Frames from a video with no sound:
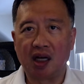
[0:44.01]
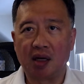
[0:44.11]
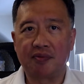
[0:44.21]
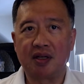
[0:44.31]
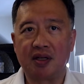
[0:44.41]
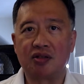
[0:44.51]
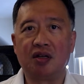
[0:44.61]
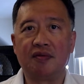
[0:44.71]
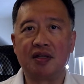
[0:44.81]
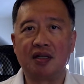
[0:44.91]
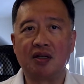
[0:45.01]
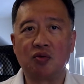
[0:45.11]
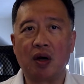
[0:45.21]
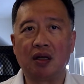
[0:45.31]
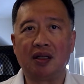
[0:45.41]
up of such services is
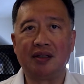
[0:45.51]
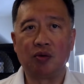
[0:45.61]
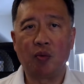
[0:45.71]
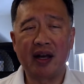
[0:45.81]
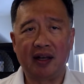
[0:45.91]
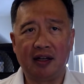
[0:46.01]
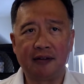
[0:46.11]
well underway.